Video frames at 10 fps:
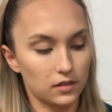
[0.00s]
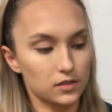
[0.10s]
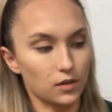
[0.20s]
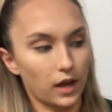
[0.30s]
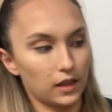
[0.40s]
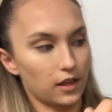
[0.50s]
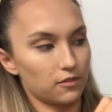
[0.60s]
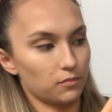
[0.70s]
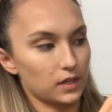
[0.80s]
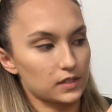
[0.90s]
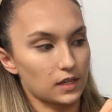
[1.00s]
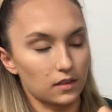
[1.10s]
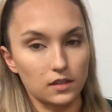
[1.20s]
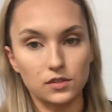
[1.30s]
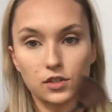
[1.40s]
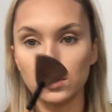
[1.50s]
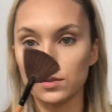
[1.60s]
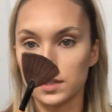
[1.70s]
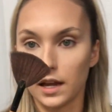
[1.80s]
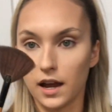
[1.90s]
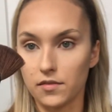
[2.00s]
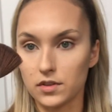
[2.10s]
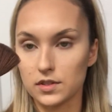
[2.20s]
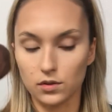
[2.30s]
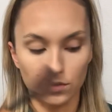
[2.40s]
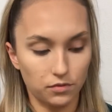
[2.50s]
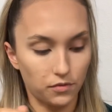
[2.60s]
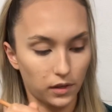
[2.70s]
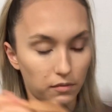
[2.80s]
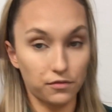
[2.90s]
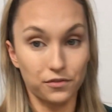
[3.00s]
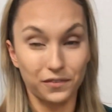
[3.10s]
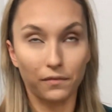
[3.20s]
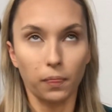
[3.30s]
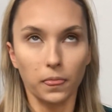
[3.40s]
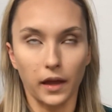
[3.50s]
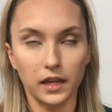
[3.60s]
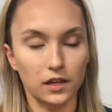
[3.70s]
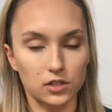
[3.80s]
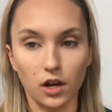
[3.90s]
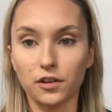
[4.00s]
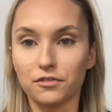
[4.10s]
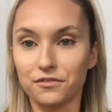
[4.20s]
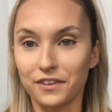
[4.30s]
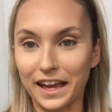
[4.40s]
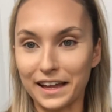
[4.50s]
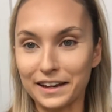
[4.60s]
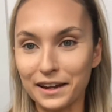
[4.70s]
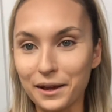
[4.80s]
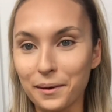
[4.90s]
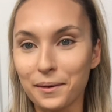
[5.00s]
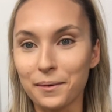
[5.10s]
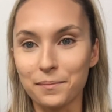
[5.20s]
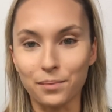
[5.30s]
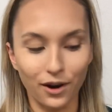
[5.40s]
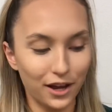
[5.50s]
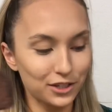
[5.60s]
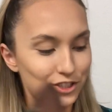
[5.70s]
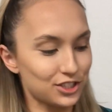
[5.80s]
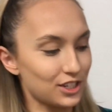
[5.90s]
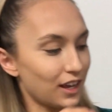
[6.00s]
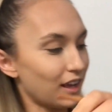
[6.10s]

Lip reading: So I love mixing these 2s, and I have this little front, I can't talk, fan brush.